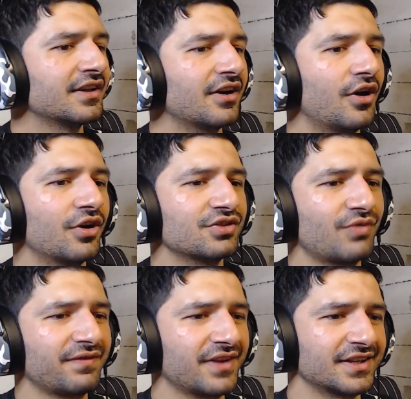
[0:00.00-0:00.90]
Oh, it's
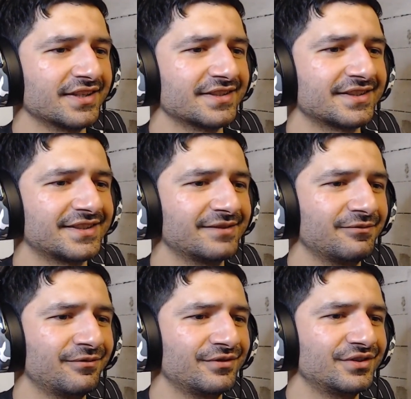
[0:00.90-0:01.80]
Raphtalia's
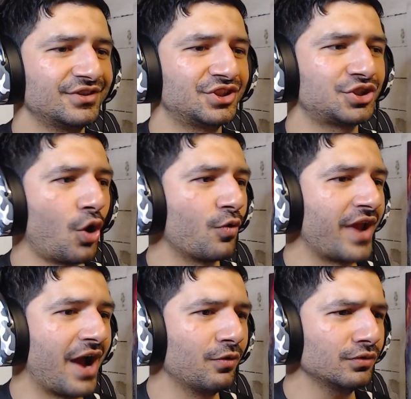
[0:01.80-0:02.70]
show
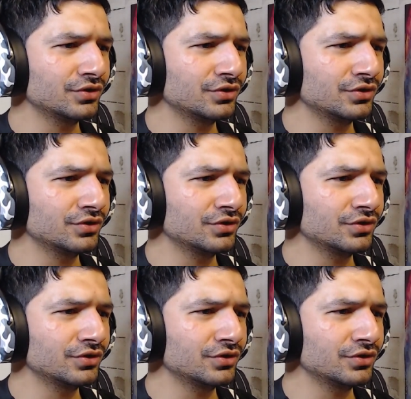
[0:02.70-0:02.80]
now.